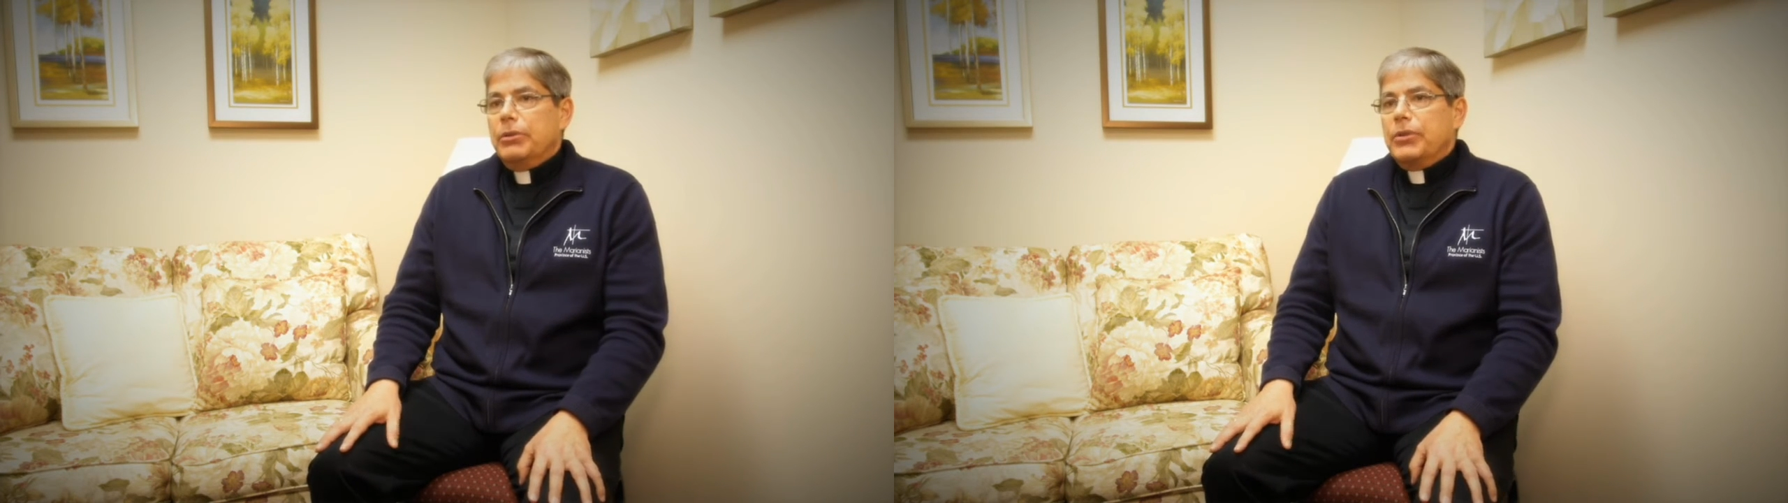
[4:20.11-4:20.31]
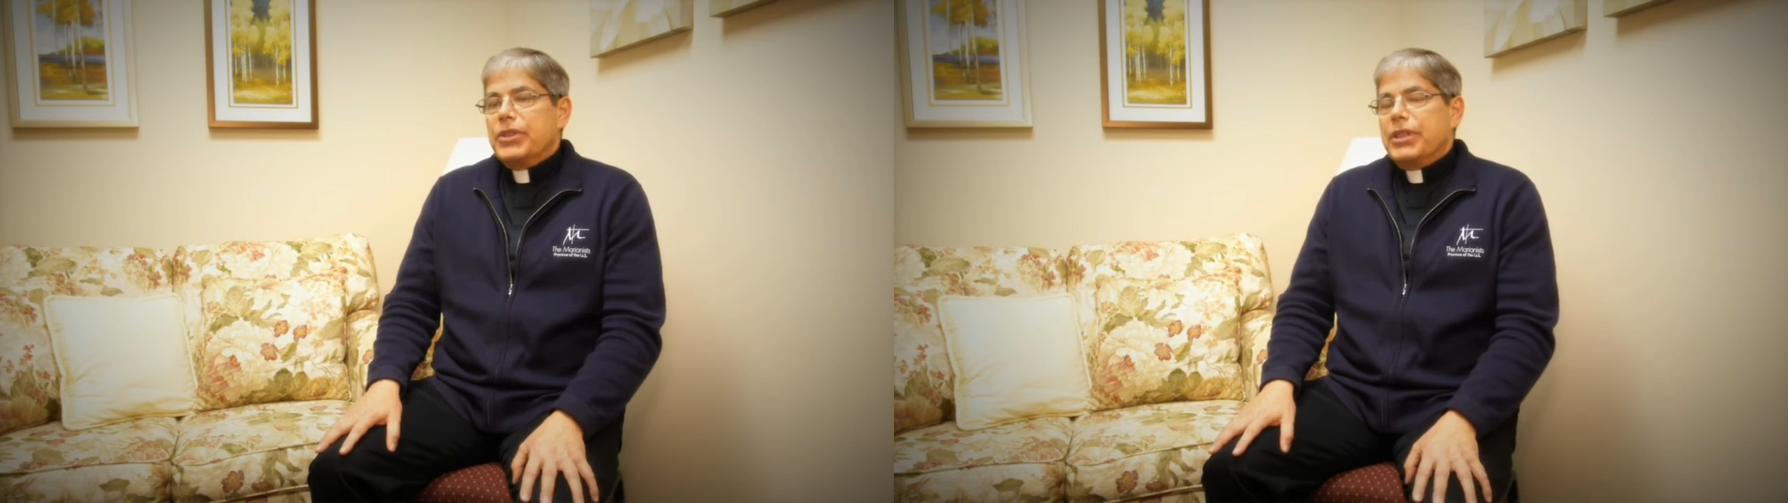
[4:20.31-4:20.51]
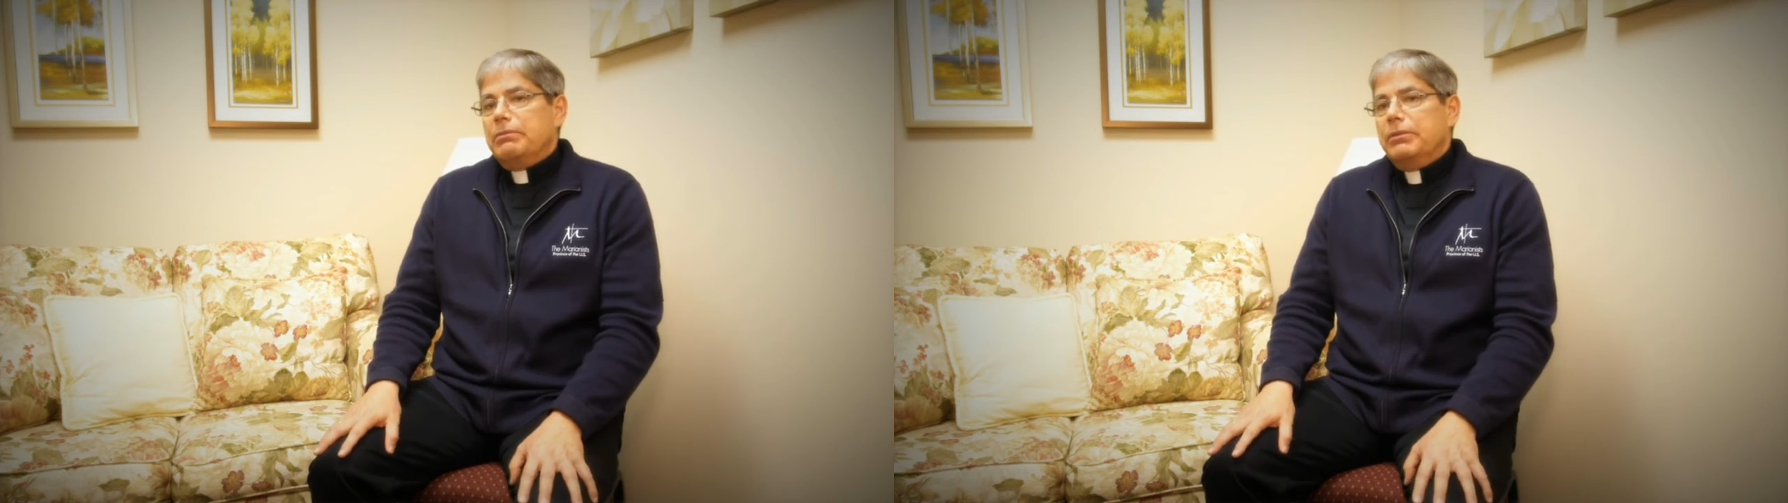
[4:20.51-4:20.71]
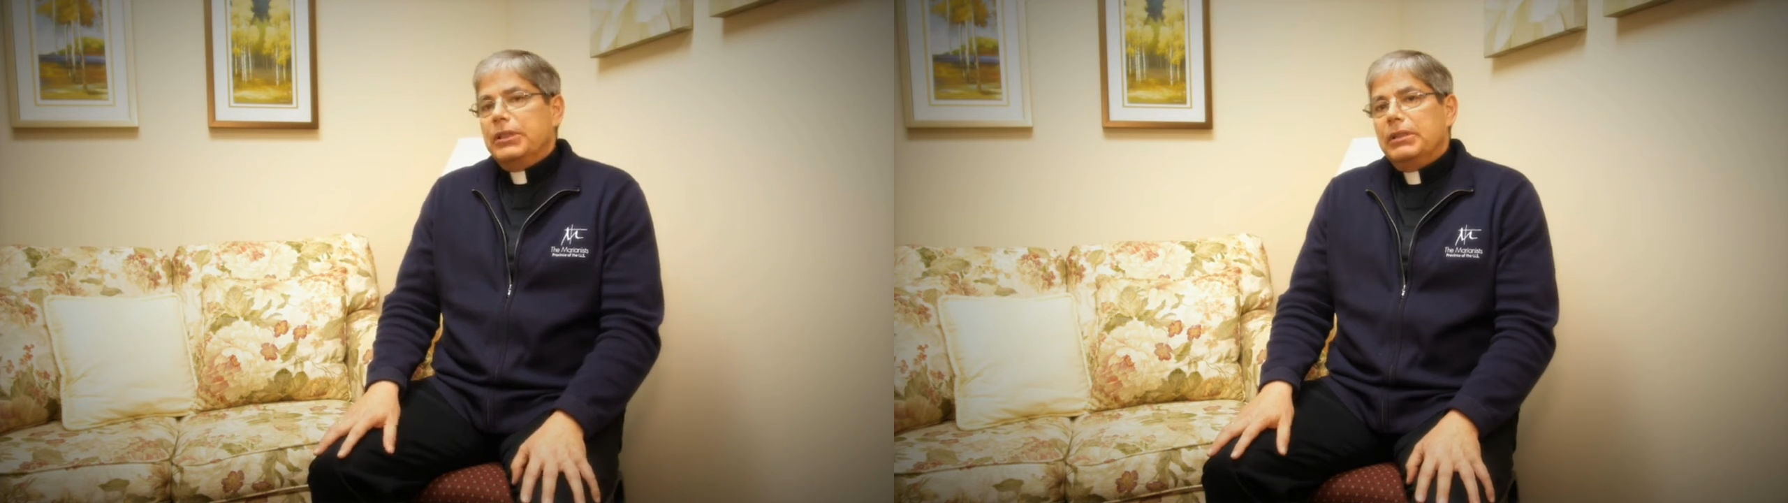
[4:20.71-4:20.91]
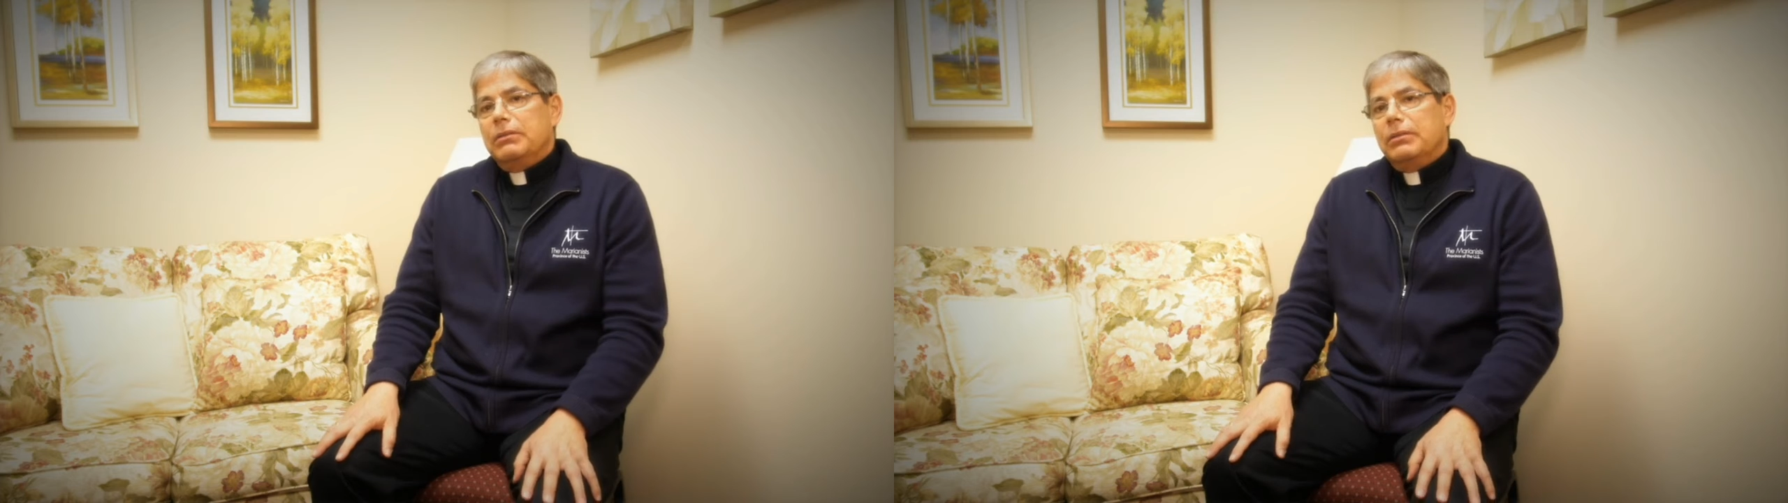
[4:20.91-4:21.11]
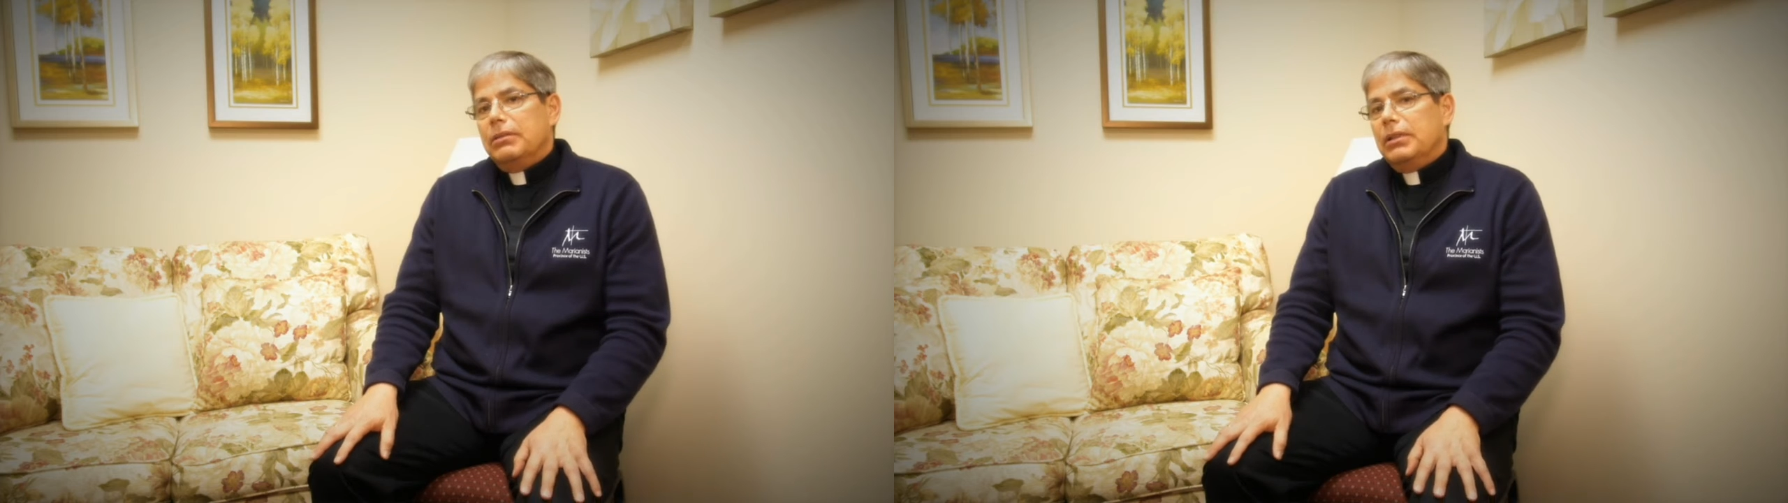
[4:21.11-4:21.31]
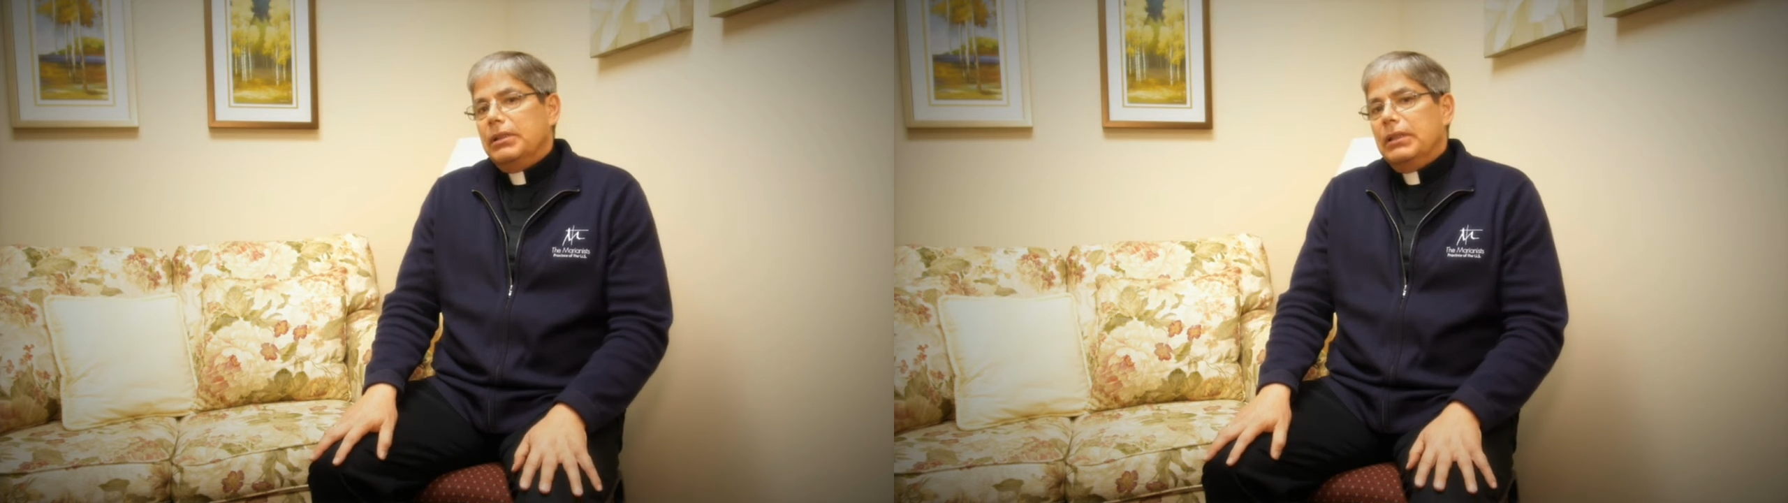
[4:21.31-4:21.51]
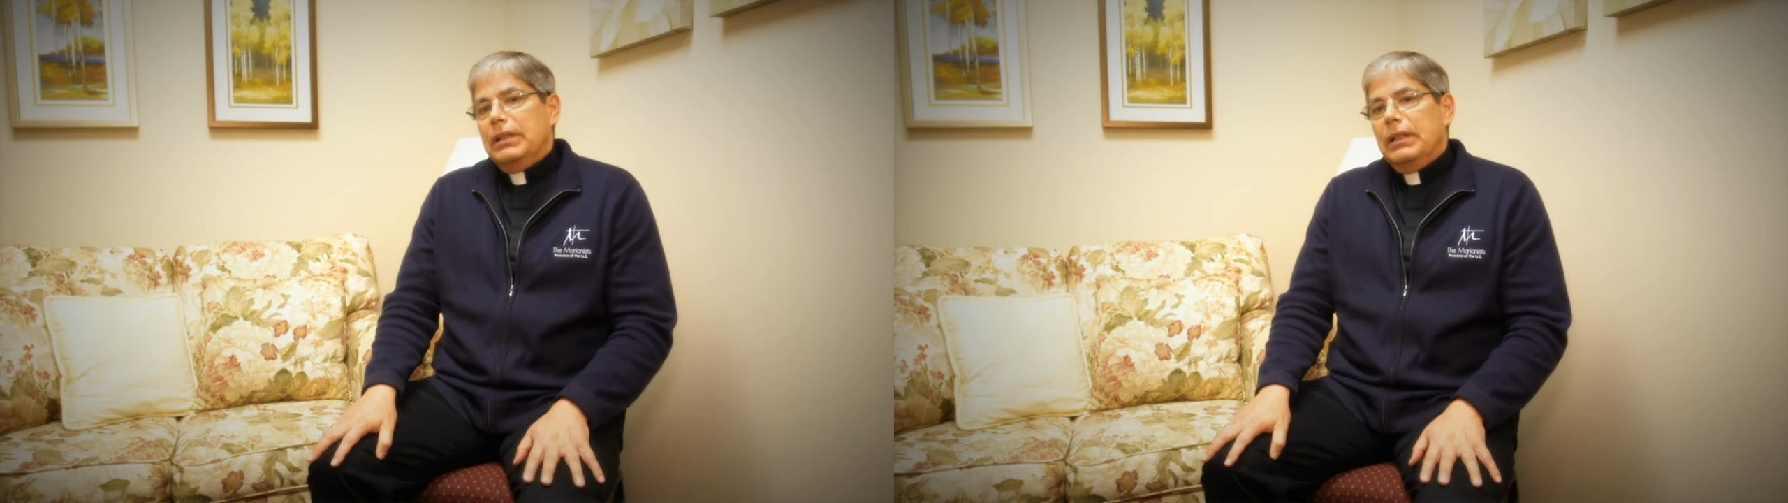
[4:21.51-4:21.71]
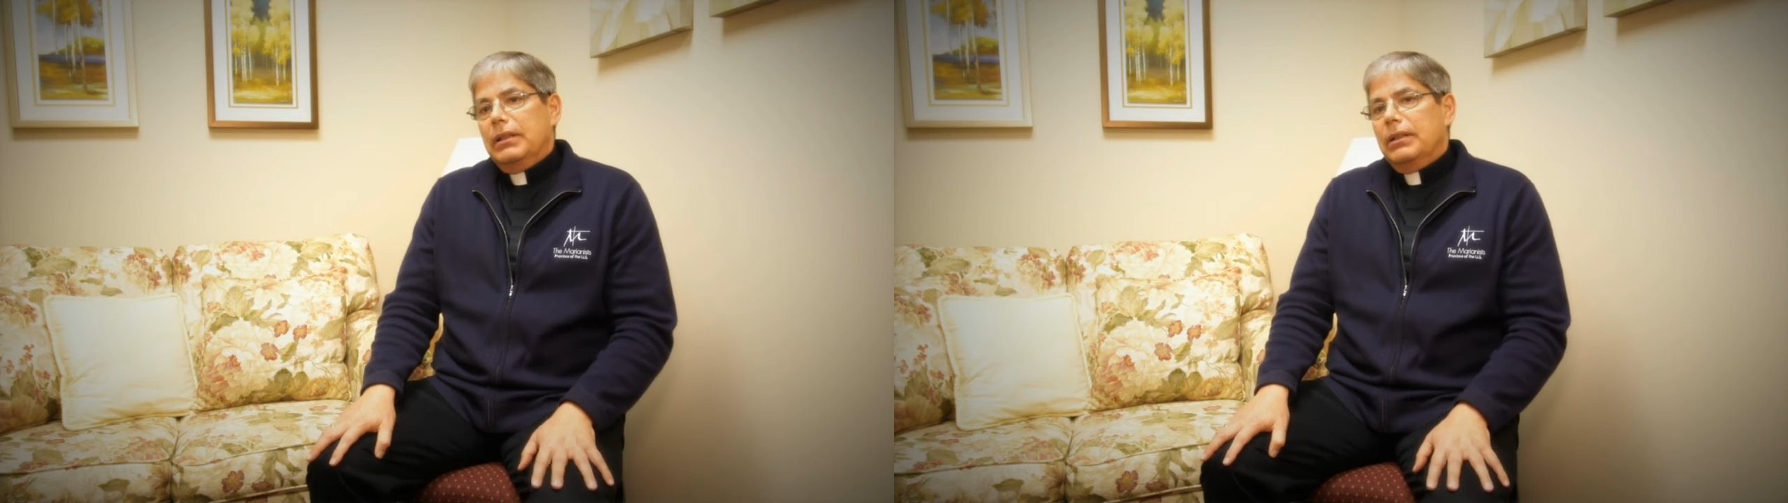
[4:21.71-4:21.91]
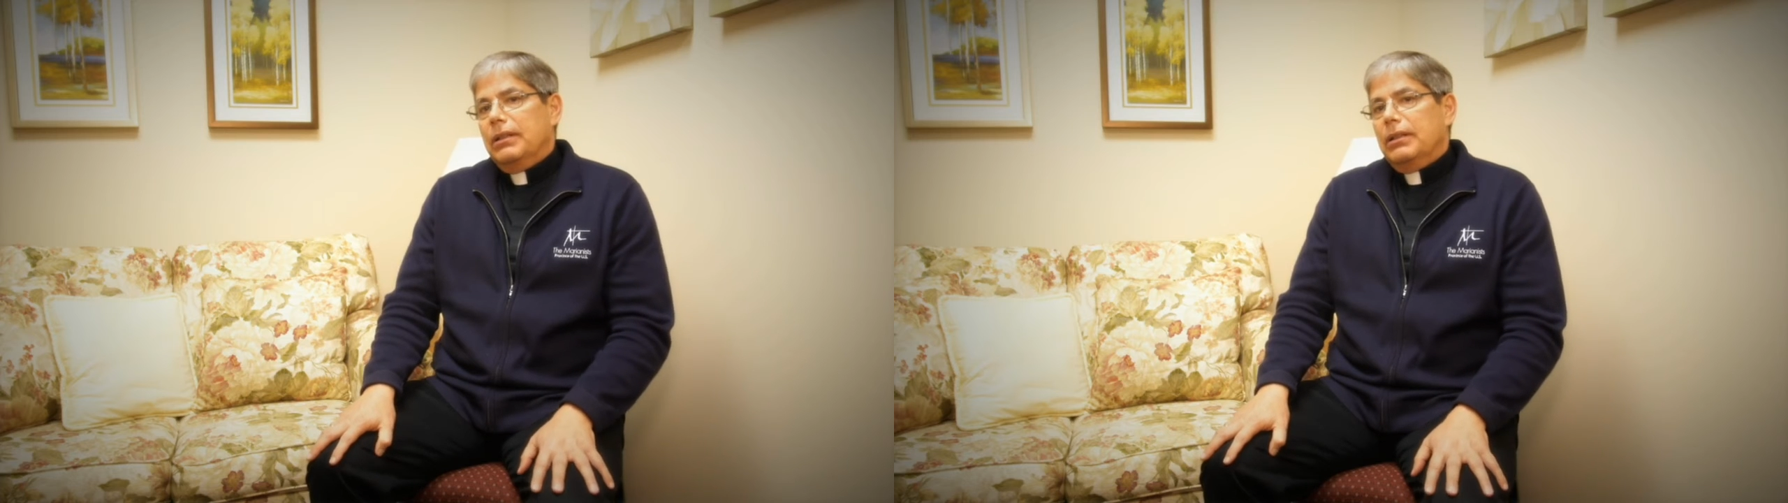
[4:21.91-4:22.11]
because of
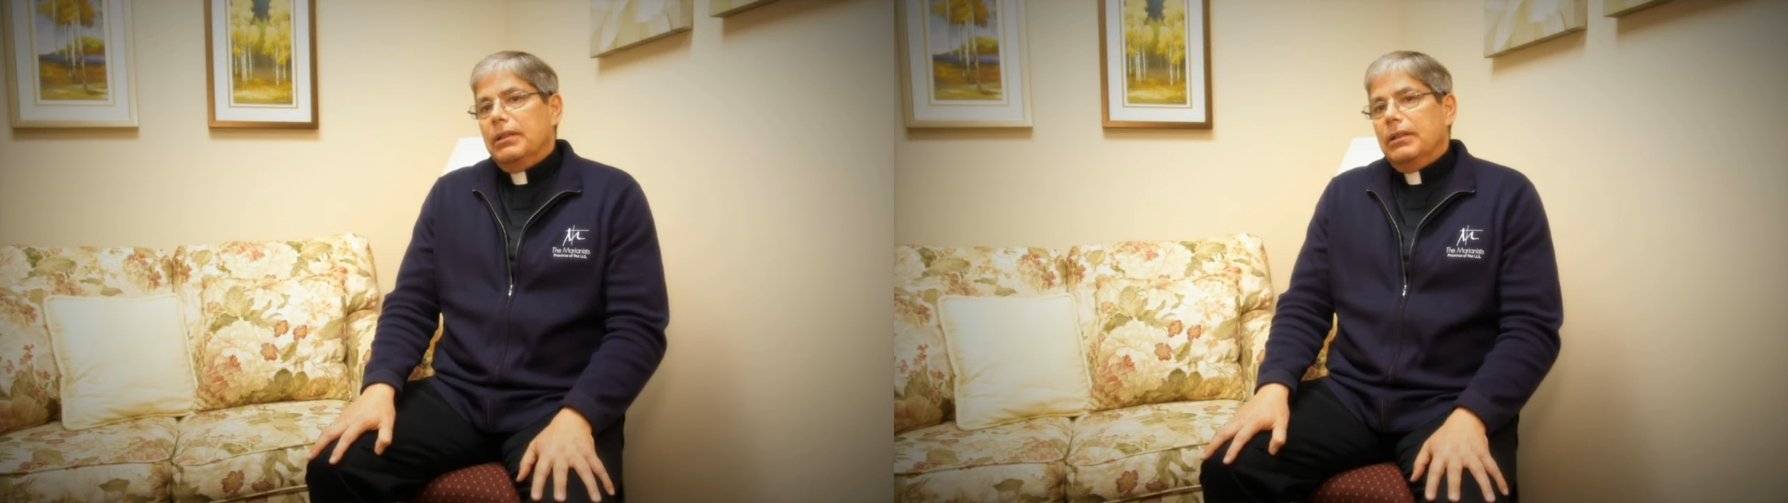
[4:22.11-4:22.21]
uh,